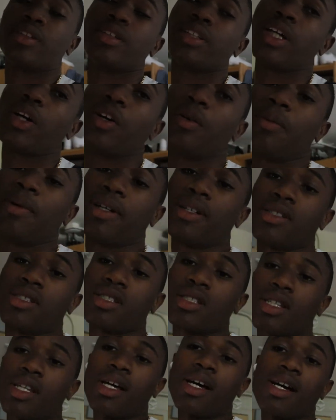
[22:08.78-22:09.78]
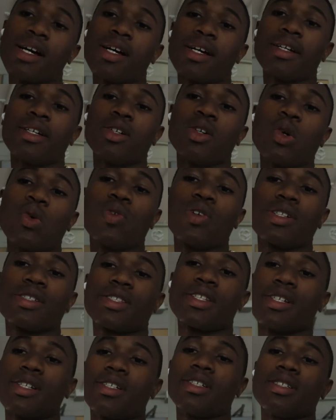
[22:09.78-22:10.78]
Now we about to slide over
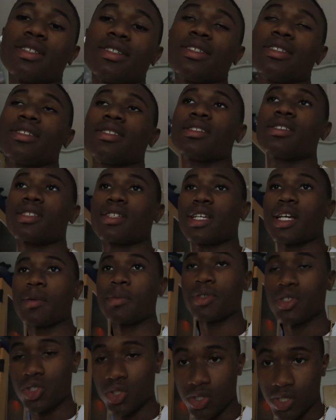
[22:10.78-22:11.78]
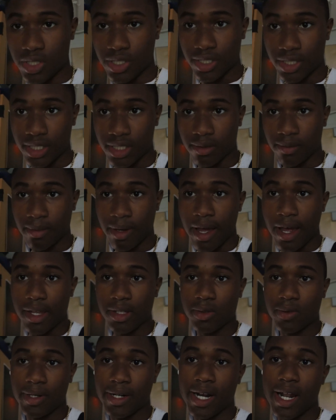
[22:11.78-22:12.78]
to chemistry and then
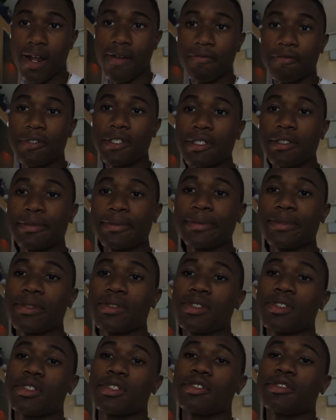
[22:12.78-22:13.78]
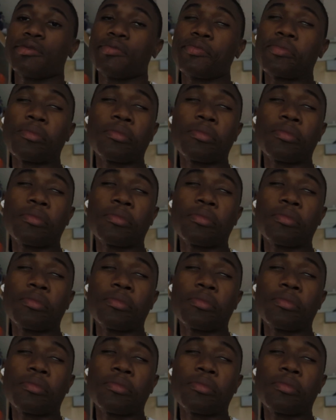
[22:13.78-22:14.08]
math right after, so